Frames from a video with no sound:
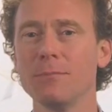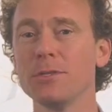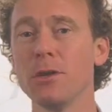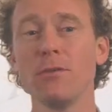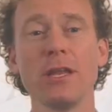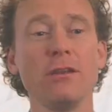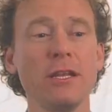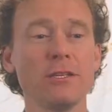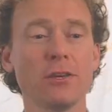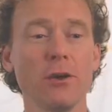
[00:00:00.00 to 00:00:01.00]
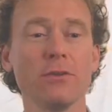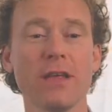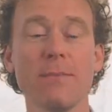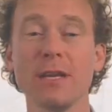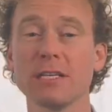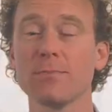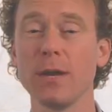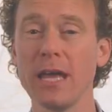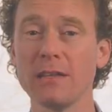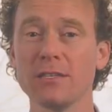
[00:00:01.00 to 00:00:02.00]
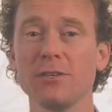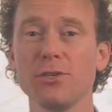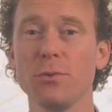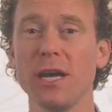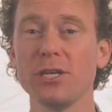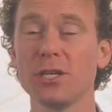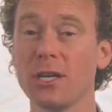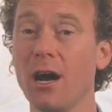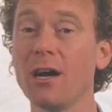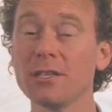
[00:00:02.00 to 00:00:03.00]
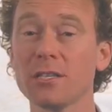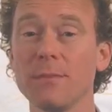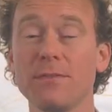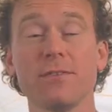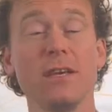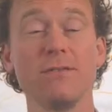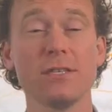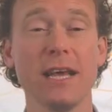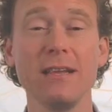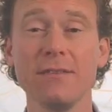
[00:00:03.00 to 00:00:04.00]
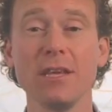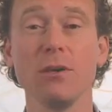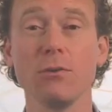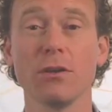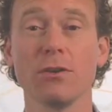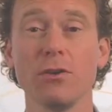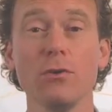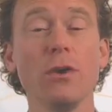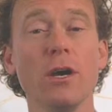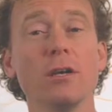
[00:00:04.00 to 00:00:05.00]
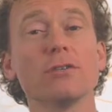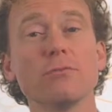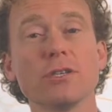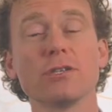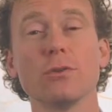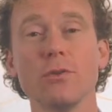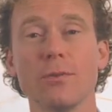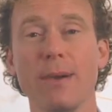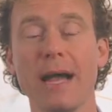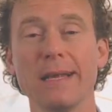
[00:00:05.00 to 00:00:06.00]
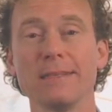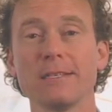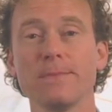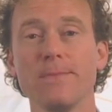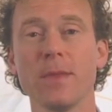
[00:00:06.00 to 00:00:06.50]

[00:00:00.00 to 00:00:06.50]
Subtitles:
So you need to go to them and explain the situation and ask them if there's anything you can do to restore the balance.